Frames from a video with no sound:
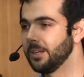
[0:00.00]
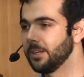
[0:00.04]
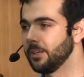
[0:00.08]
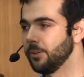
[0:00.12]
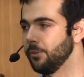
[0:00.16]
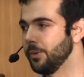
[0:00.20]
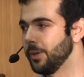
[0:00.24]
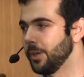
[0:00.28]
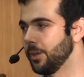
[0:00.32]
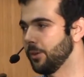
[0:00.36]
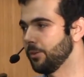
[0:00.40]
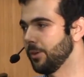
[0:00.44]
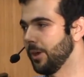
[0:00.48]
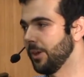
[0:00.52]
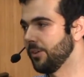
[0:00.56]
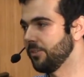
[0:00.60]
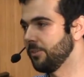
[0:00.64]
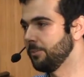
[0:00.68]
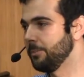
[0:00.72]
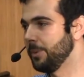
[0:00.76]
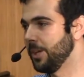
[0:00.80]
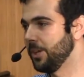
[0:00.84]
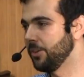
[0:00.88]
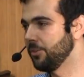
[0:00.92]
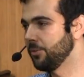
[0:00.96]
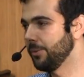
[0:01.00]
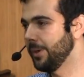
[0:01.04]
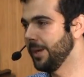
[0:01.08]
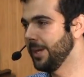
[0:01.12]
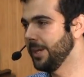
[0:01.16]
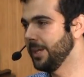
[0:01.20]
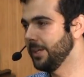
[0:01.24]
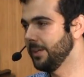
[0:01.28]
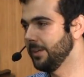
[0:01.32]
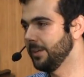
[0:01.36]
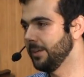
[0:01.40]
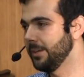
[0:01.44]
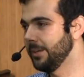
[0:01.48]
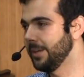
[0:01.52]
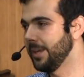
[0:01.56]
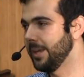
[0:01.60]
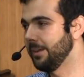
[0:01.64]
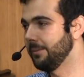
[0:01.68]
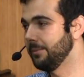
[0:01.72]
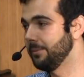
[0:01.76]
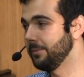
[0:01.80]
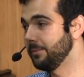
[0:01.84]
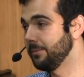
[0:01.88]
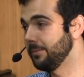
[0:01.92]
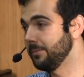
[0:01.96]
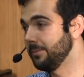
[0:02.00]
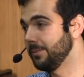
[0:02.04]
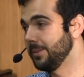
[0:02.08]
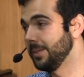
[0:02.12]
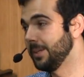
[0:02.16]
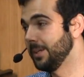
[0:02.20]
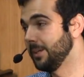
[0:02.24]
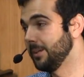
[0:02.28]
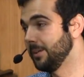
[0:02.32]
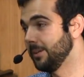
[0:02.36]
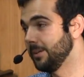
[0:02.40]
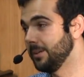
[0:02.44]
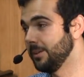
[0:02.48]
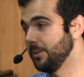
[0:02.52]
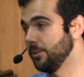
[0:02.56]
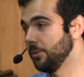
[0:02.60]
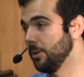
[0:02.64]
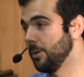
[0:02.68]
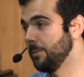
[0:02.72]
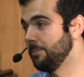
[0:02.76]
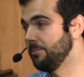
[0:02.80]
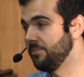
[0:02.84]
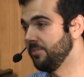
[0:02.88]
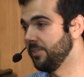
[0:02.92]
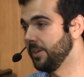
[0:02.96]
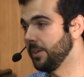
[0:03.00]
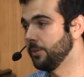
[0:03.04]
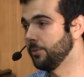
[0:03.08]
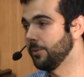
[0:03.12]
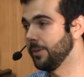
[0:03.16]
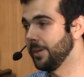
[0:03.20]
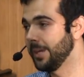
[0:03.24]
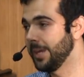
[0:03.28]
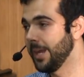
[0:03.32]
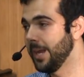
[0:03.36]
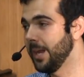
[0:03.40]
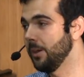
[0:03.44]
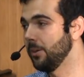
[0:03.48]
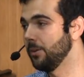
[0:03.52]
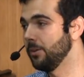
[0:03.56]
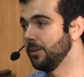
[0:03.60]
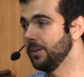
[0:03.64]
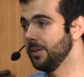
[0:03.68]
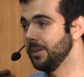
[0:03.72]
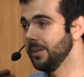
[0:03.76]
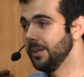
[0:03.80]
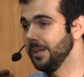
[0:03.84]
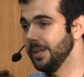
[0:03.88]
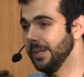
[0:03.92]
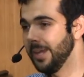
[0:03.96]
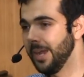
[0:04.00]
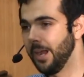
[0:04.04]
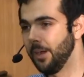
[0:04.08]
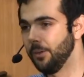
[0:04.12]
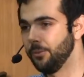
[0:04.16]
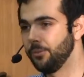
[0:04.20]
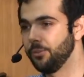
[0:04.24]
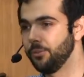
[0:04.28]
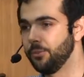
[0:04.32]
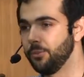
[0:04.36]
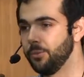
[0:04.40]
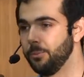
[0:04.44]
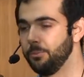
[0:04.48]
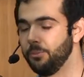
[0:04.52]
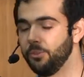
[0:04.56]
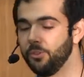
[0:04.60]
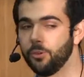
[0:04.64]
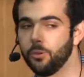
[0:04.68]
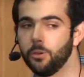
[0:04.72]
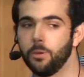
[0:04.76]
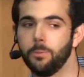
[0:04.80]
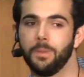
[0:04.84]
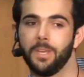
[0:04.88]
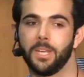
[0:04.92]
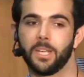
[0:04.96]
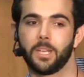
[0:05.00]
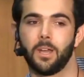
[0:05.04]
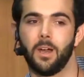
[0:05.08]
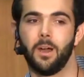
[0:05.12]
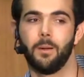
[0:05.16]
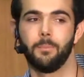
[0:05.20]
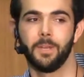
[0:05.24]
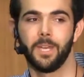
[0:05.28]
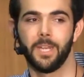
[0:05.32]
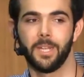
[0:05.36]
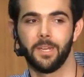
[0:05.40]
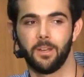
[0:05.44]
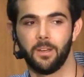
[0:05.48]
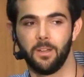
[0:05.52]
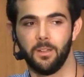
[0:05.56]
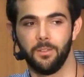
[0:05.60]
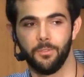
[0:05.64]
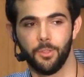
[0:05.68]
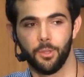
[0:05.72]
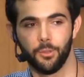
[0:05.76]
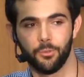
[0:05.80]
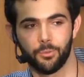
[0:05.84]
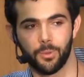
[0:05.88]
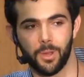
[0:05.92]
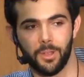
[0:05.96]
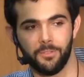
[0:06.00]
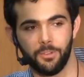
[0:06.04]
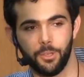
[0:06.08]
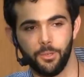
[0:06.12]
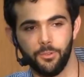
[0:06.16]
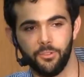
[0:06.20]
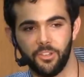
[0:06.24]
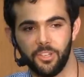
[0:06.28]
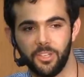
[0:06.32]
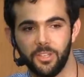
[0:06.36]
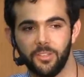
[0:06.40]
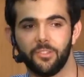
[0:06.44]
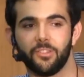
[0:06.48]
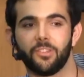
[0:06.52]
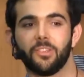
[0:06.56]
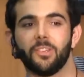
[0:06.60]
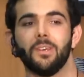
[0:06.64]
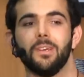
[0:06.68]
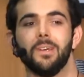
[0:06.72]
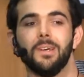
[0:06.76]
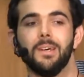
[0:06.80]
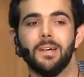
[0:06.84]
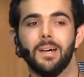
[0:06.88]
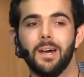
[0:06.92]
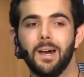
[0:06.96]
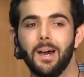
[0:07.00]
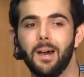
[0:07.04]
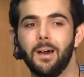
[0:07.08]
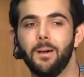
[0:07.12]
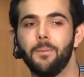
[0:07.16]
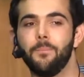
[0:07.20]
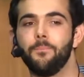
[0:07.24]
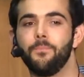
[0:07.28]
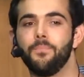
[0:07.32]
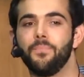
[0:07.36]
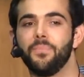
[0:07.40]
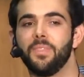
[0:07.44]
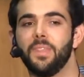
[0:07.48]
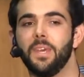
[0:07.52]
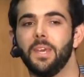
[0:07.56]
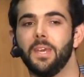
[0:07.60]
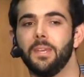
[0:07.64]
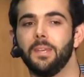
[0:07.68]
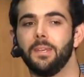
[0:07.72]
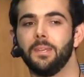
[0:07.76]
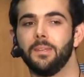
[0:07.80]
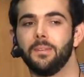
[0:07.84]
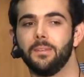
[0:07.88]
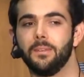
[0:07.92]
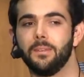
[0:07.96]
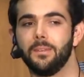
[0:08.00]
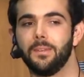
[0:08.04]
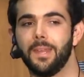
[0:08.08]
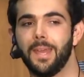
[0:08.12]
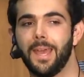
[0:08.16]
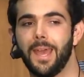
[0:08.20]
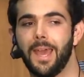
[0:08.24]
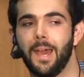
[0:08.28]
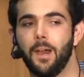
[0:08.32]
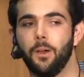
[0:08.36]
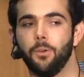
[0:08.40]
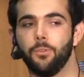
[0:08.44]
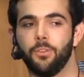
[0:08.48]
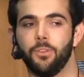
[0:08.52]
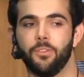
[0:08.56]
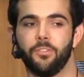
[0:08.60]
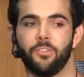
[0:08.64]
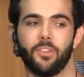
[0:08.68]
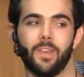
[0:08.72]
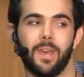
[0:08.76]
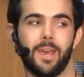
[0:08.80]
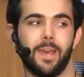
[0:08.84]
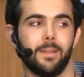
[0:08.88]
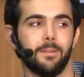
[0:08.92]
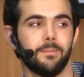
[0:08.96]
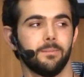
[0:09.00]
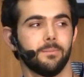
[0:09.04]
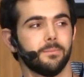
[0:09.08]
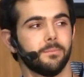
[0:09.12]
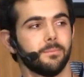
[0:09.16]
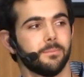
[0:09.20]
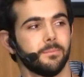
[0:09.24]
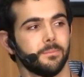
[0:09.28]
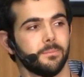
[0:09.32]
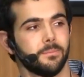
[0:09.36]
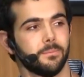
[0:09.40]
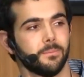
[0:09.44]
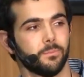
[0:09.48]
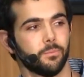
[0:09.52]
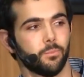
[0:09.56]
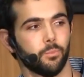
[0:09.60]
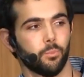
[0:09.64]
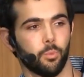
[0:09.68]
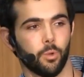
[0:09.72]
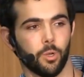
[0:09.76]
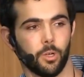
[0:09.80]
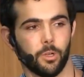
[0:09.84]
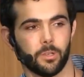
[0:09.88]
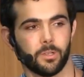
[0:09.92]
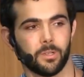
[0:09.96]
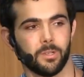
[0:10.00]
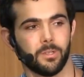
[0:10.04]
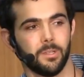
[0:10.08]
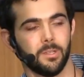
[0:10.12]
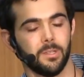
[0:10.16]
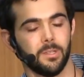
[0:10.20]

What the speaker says: going across the Mediterranean, having Europe figuring out how to absorb and accommodate all of those refugees. Then how does that work?